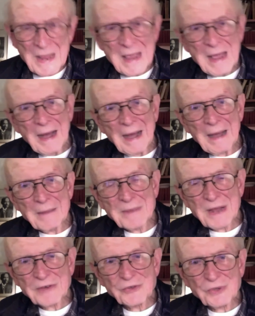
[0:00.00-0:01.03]
I'm
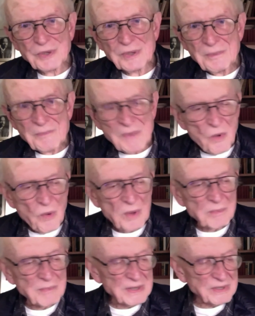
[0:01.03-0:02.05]
not sure what
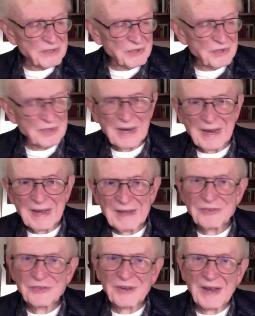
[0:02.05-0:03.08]
much
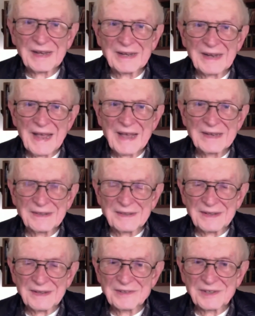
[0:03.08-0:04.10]
else I can add to
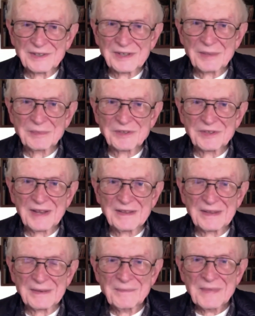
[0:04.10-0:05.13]
this, except to say
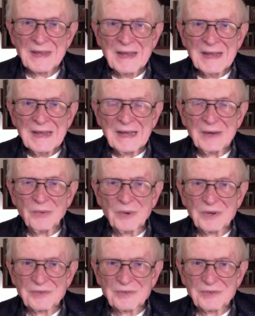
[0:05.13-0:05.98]
that it was